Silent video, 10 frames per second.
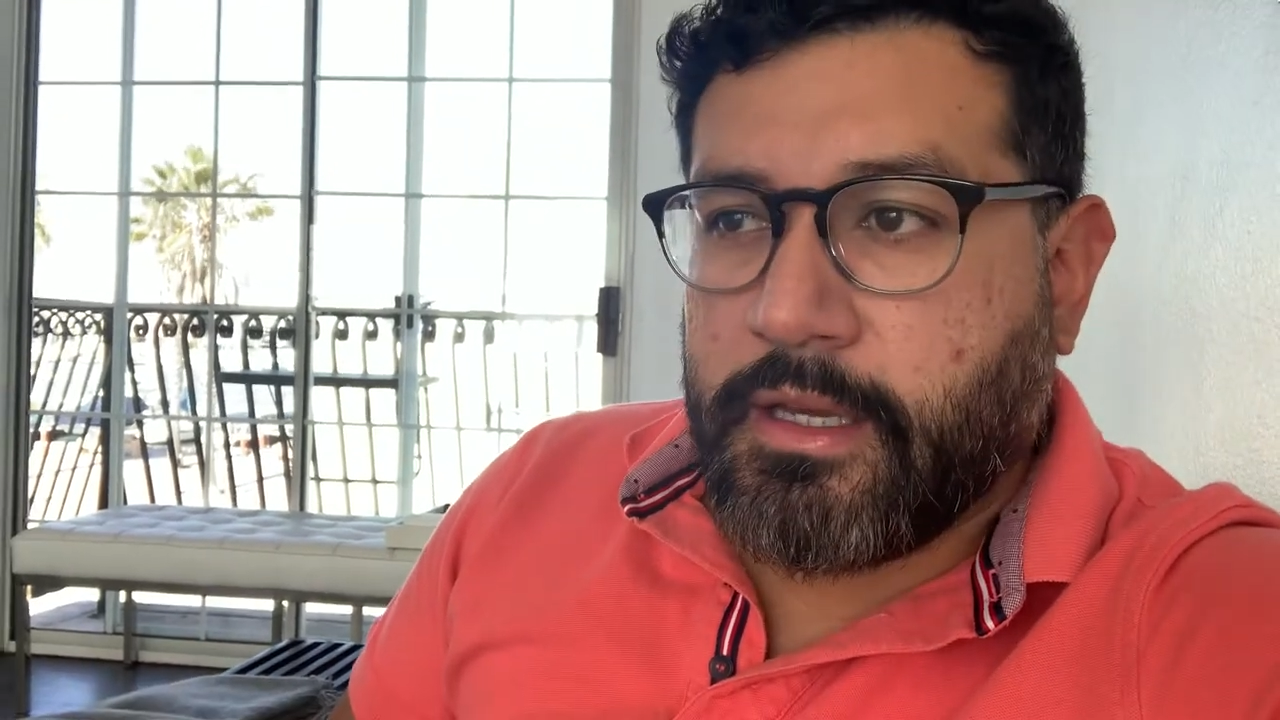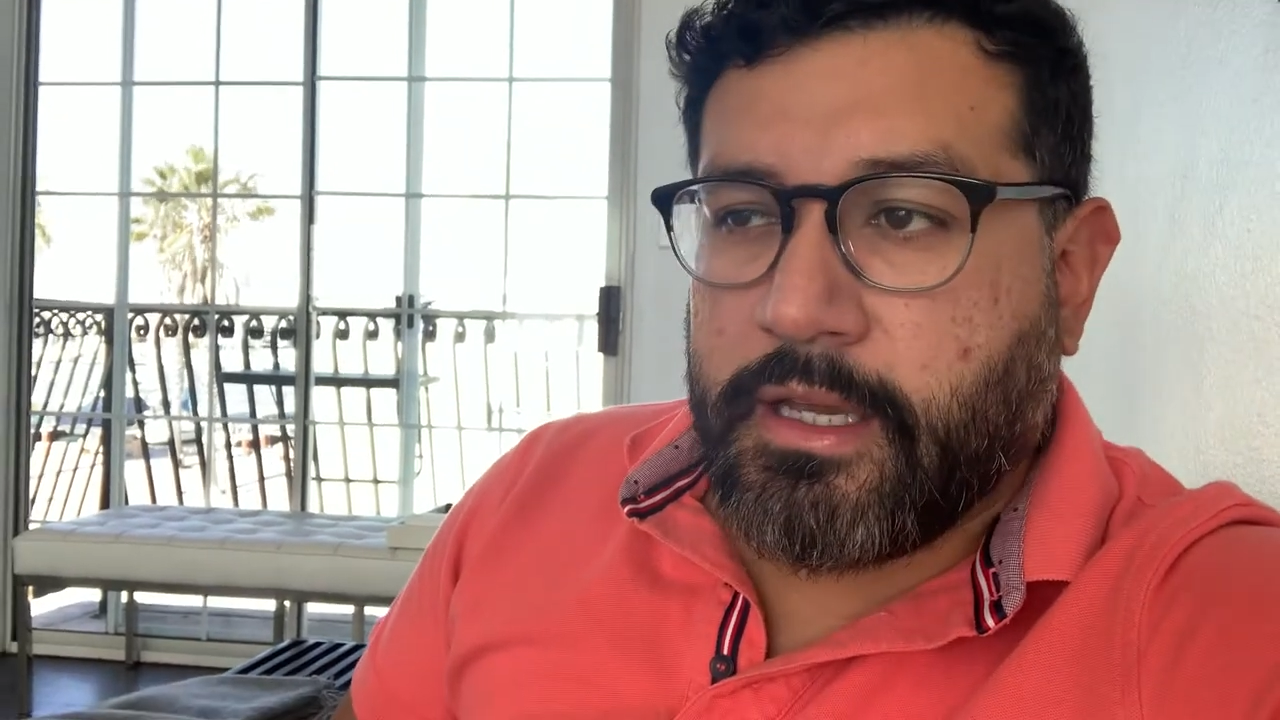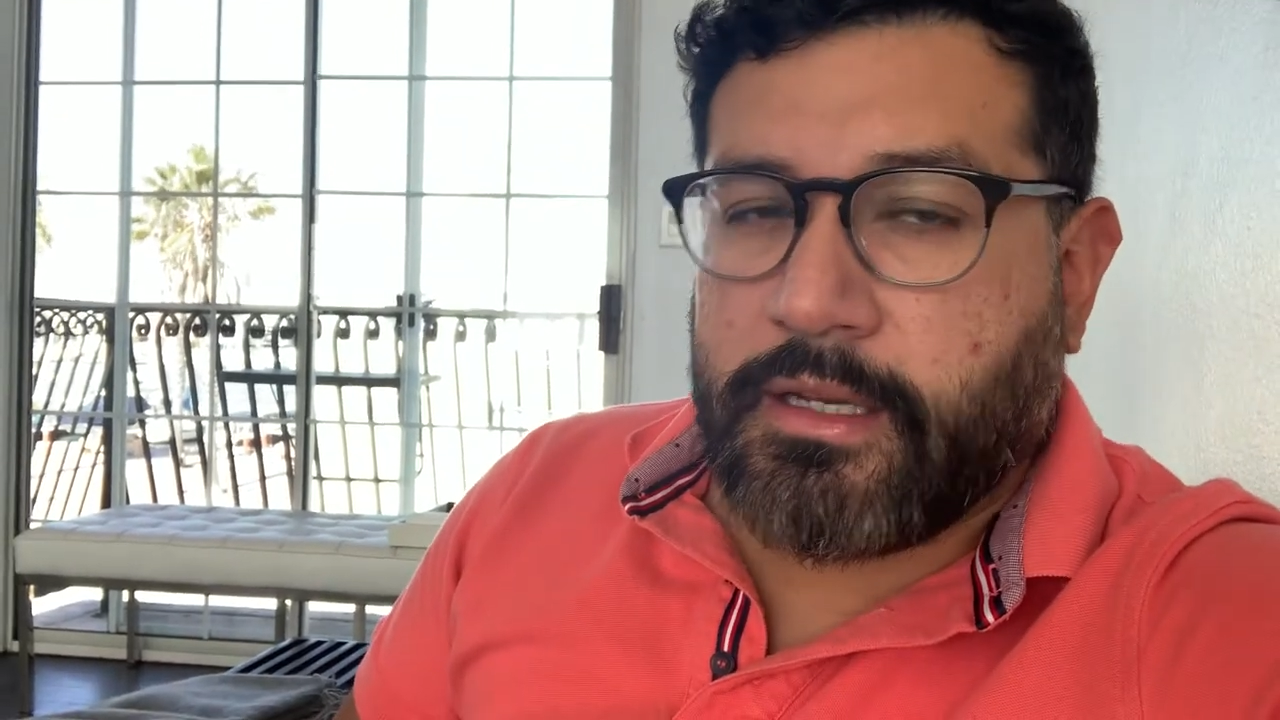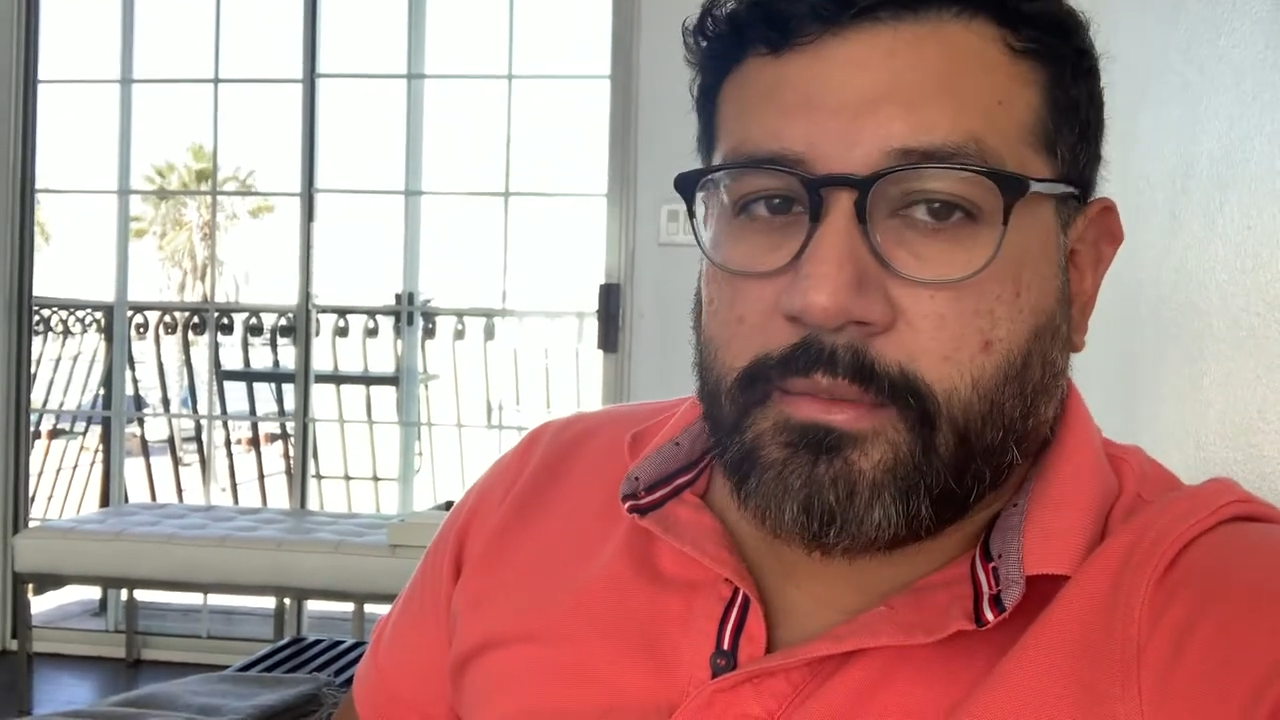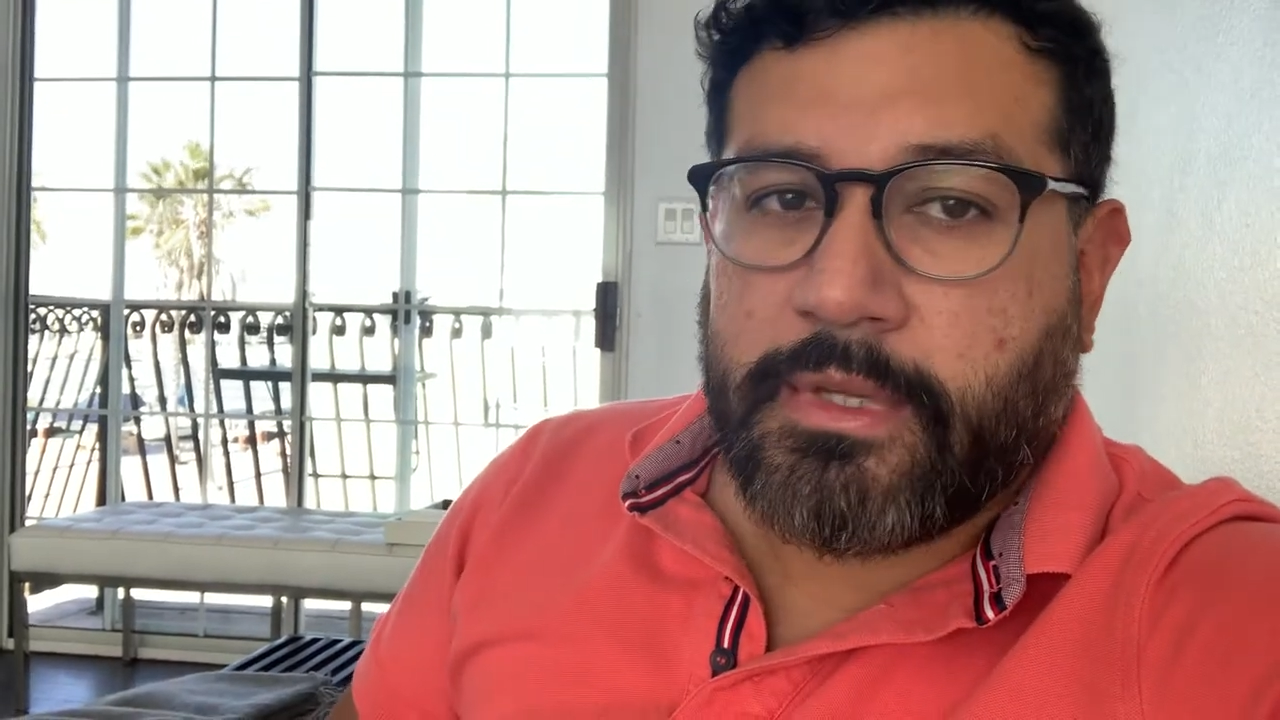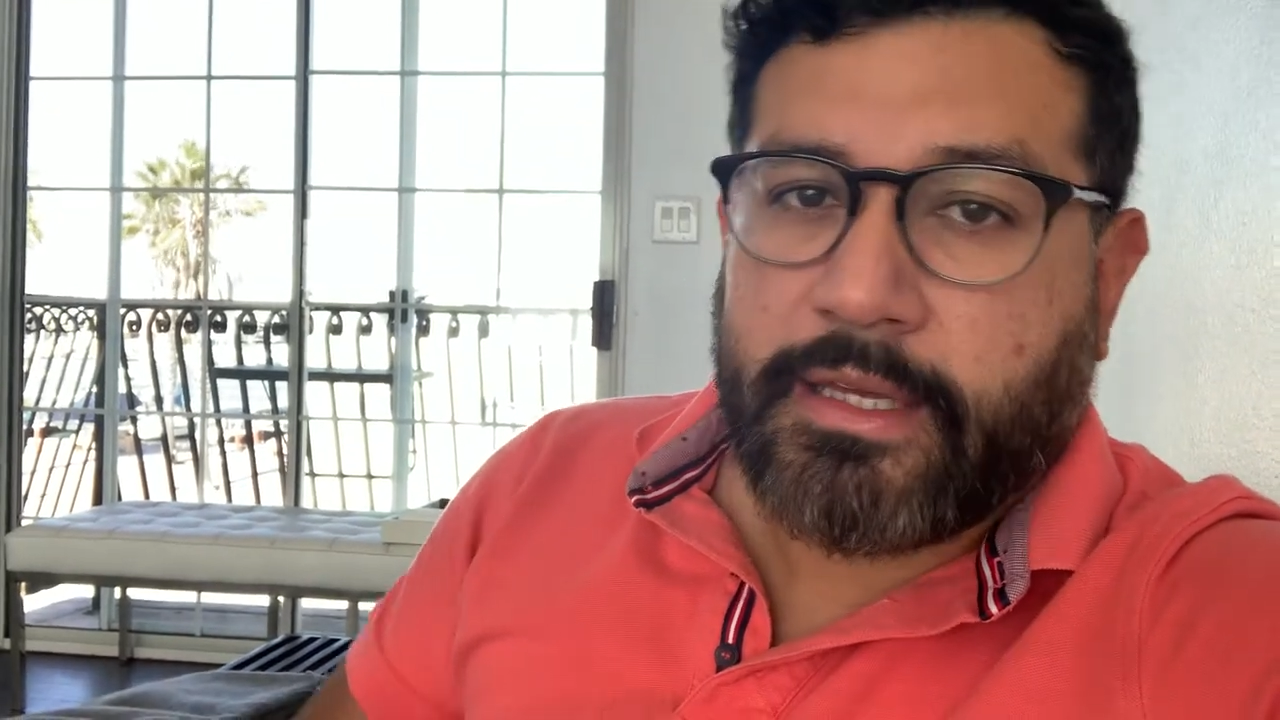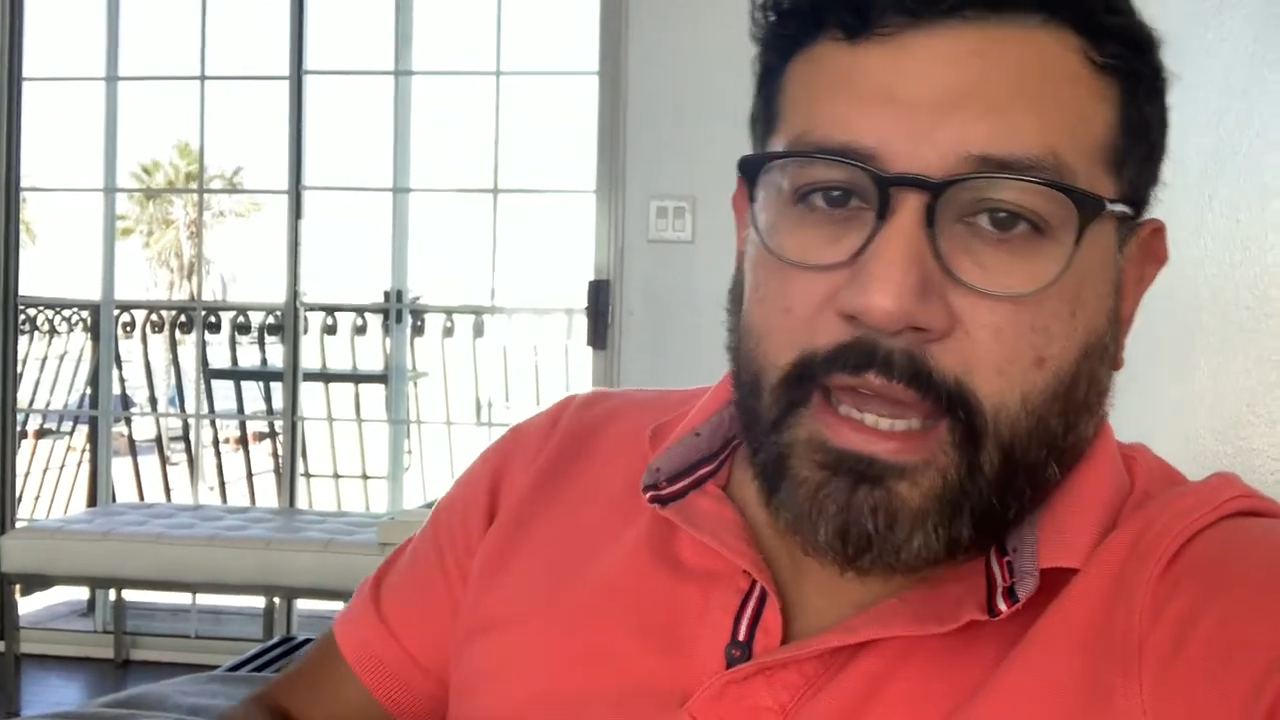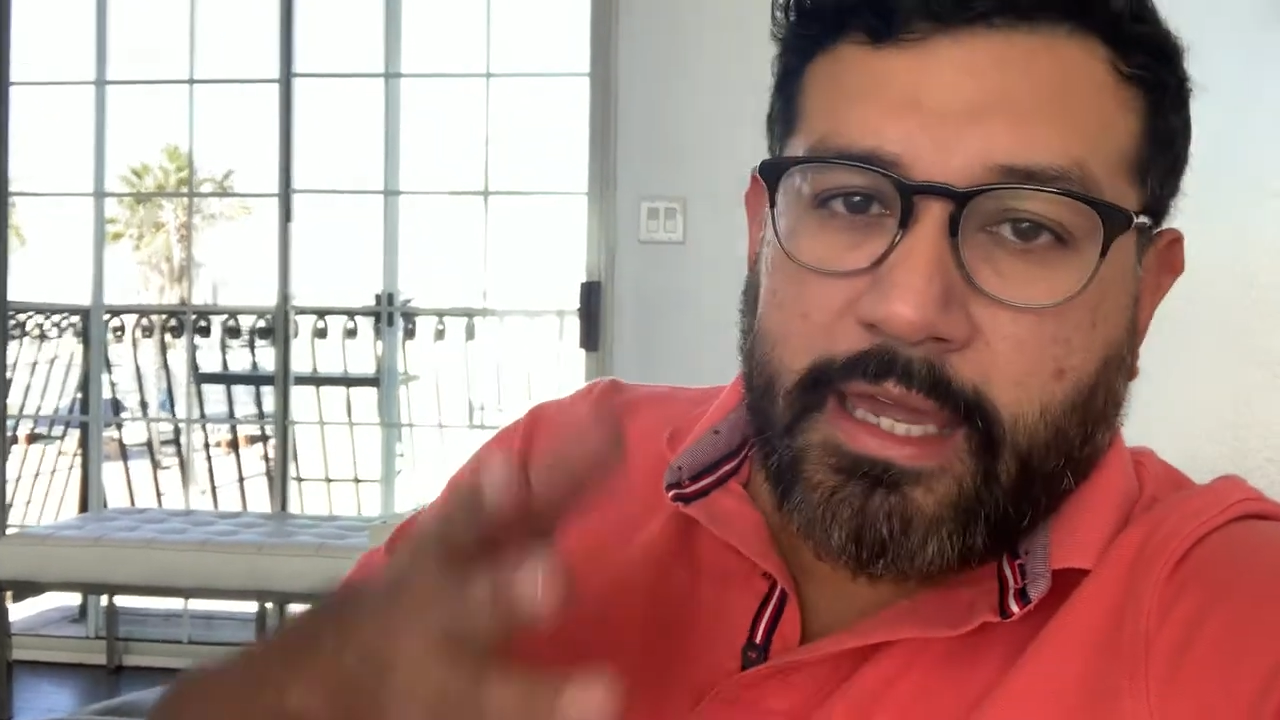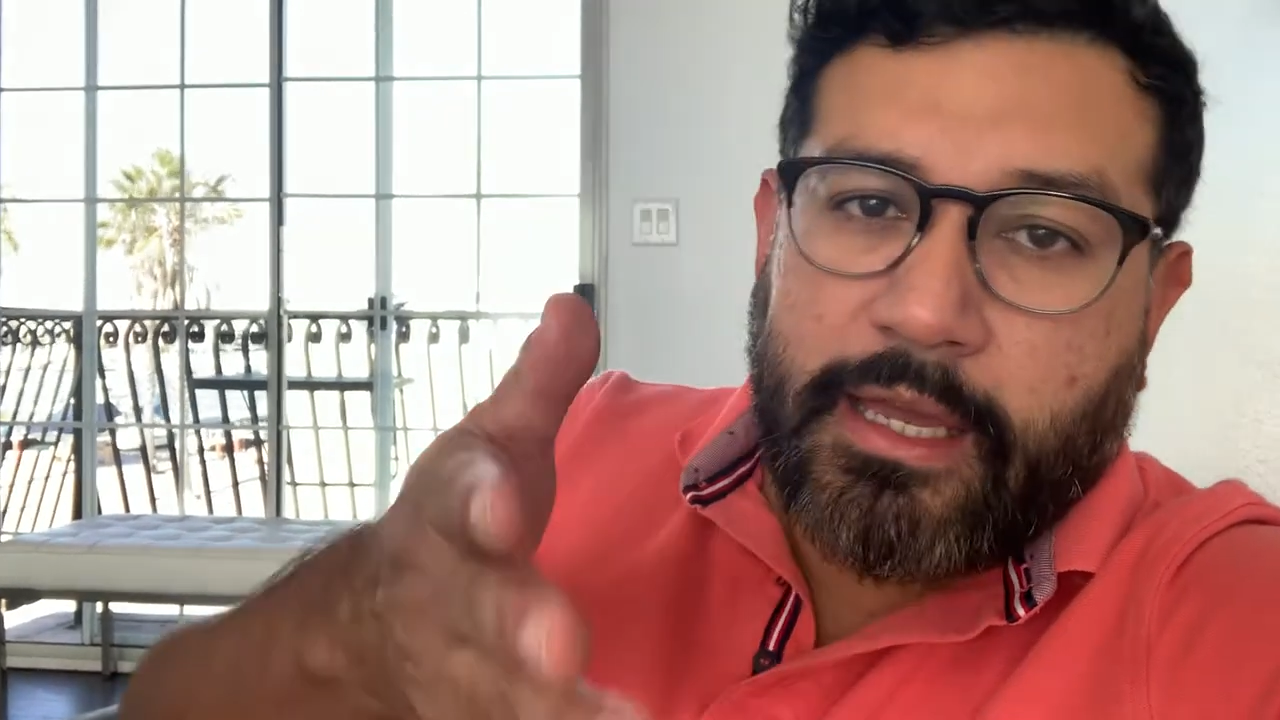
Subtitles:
And I'm like, hey,